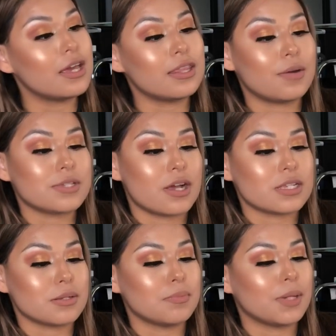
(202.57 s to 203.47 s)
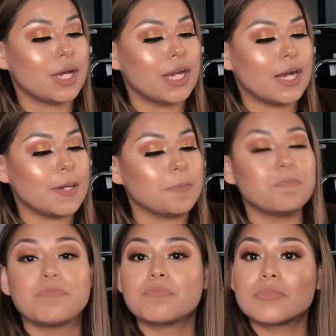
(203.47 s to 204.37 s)
that was awesome. But
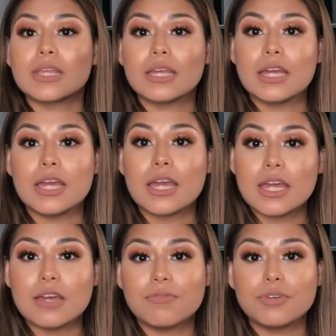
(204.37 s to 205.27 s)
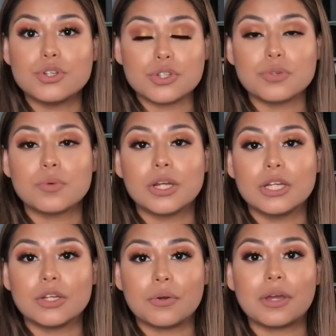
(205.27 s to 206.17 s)
if you do want
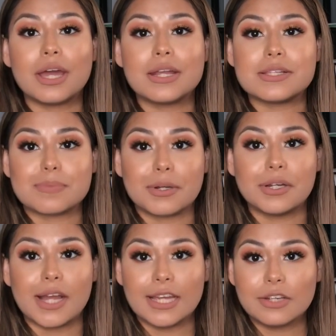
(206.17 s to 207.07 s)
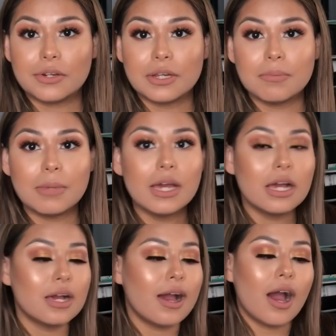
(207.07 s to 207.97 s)
to go ahead and spend on an eye cream,
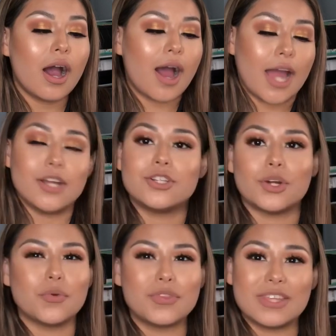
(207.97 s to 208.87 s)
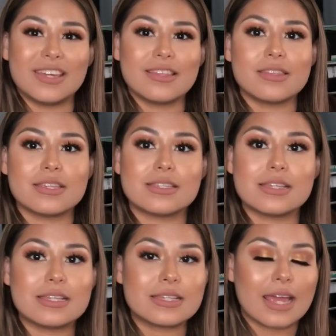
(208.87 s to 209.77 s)
I don't think this
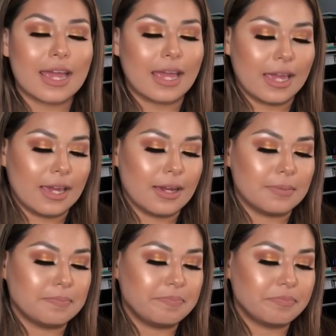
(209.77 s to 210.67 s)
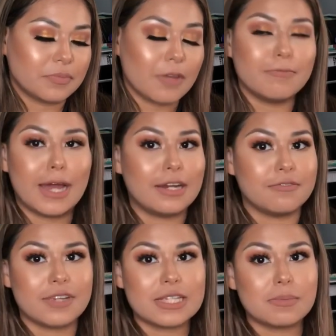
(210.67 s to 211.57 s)
is a bad
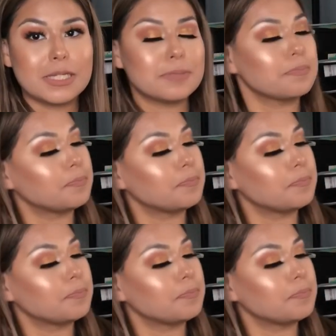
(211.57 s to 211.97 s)
investment.